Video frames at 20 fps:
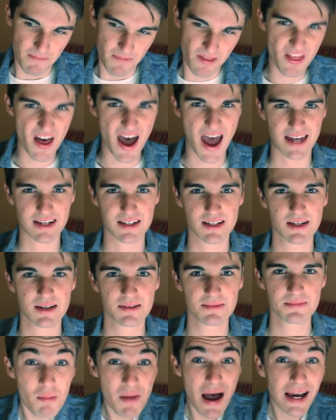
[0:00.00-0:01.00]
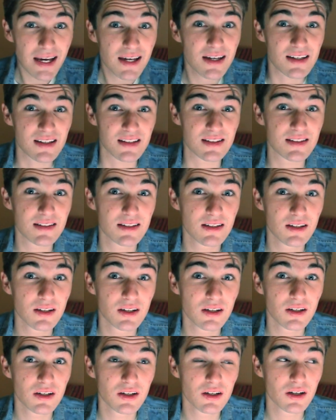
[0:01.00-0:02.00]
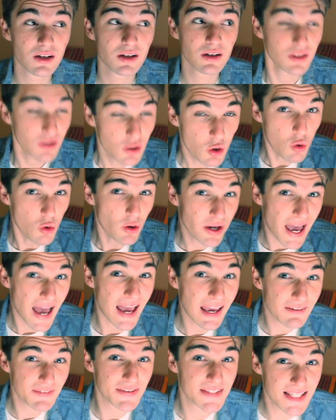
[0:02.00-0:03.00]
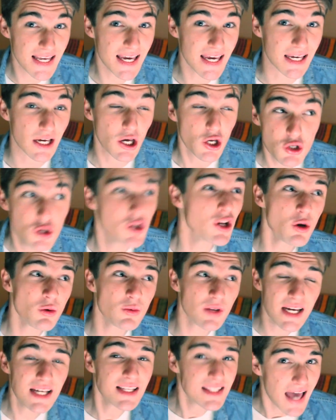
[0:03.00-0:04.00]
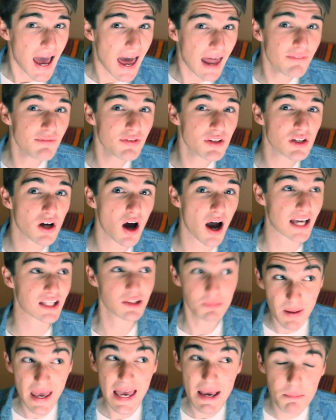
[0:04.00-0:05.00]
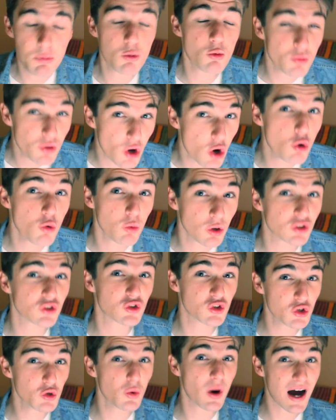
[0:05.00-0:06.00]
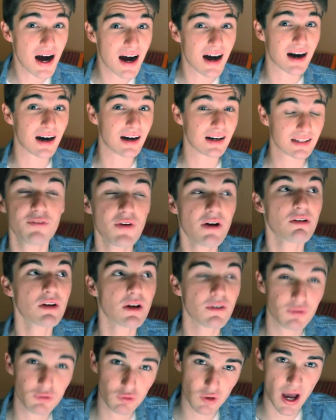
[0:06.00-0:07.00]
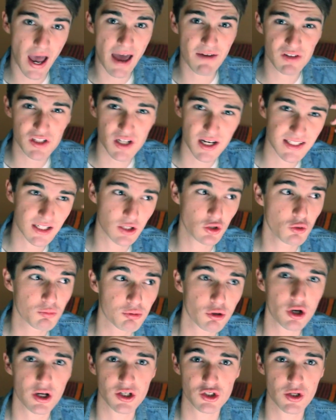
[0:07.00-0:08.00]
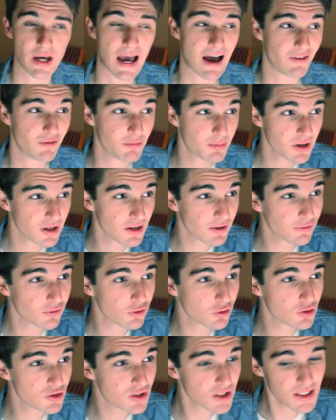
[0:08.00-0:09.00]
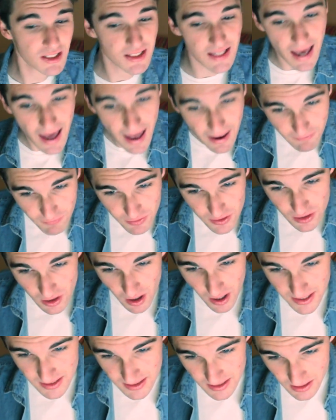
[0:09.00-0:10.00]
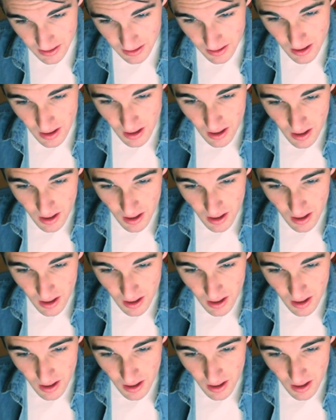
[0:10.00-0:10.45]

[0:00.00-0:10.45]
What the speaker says: that. You're Macca's. You're KFC. You don't need to advertise. People know what you are. Like, fair enough if you're advertising a new product you have, but if you're just advertising